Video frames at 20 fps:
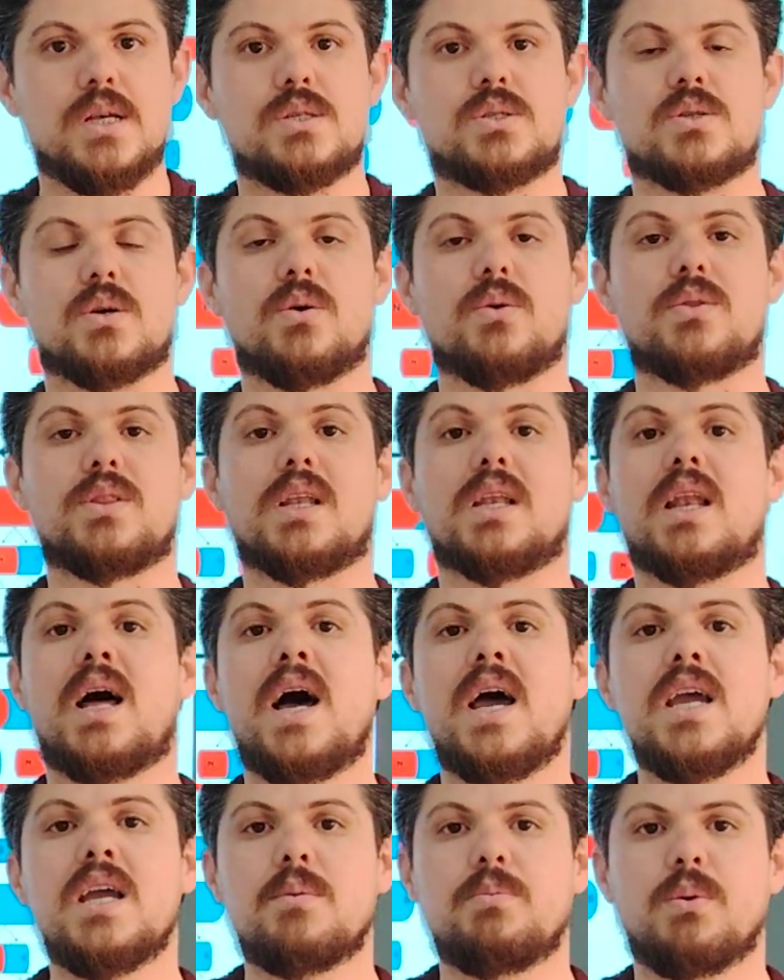So the
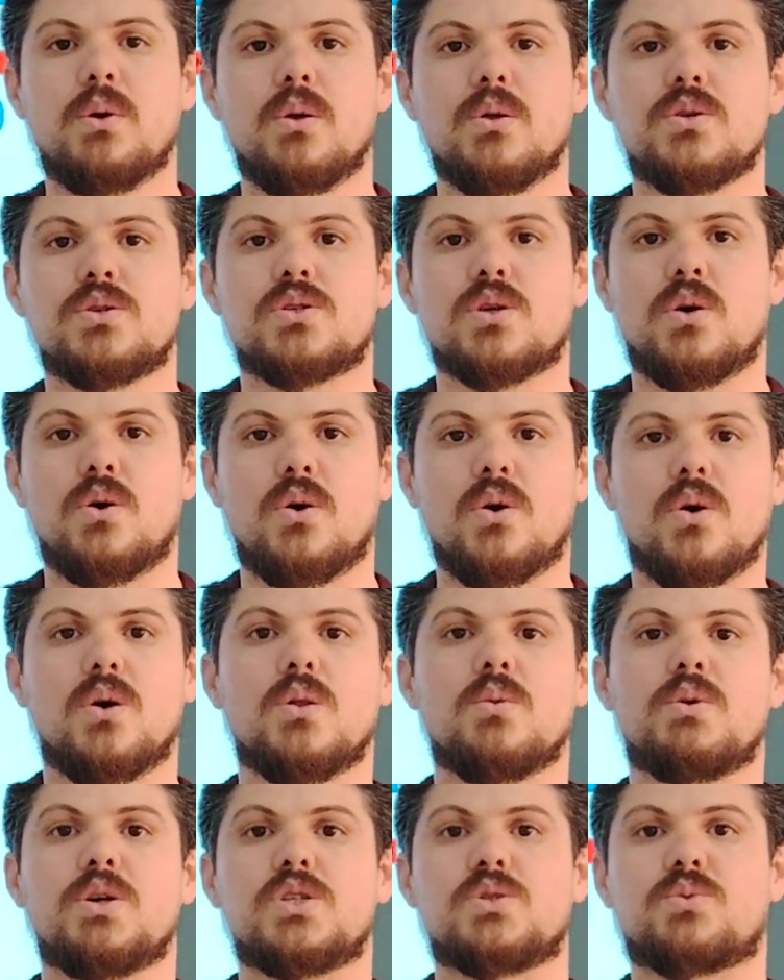like poles
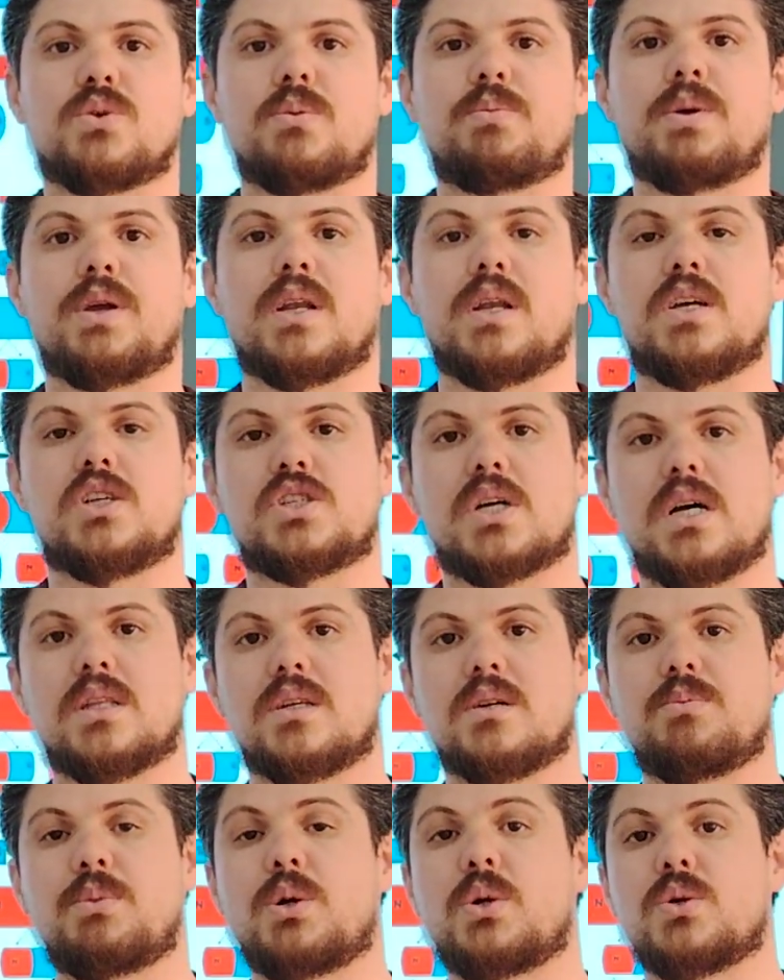always repel each
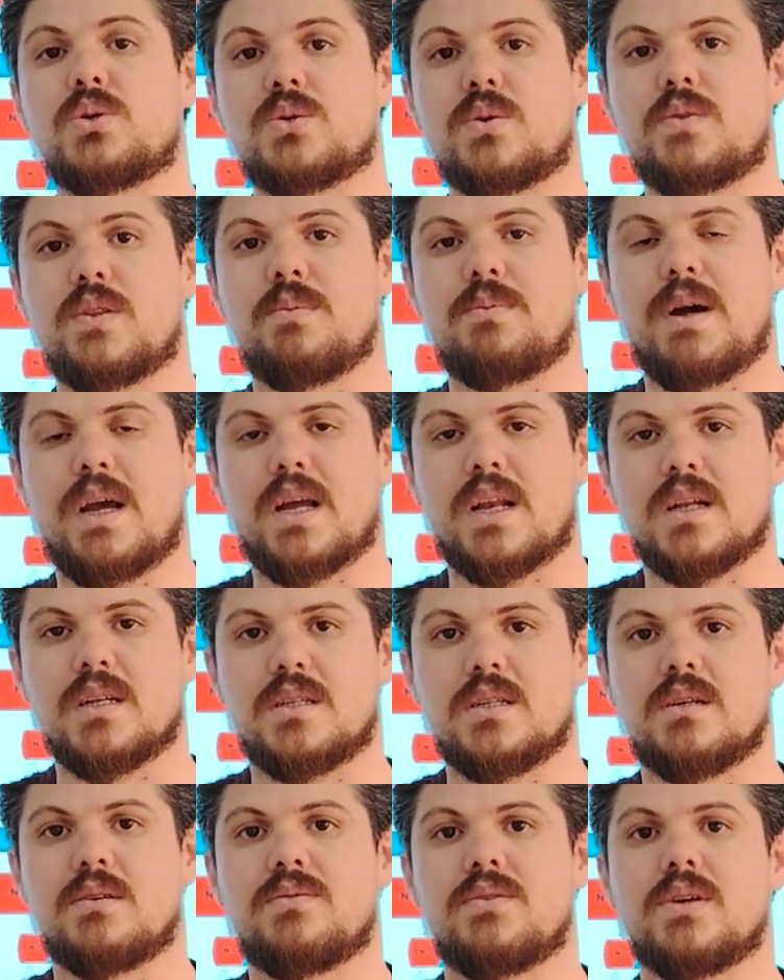other because of the
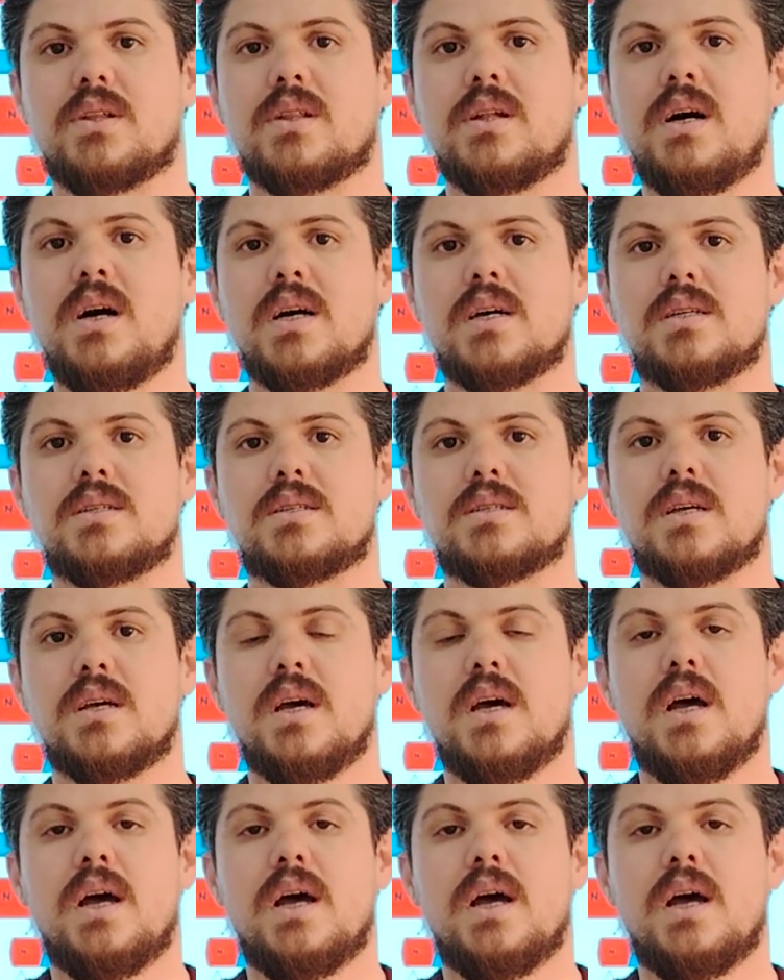magnetic field lines.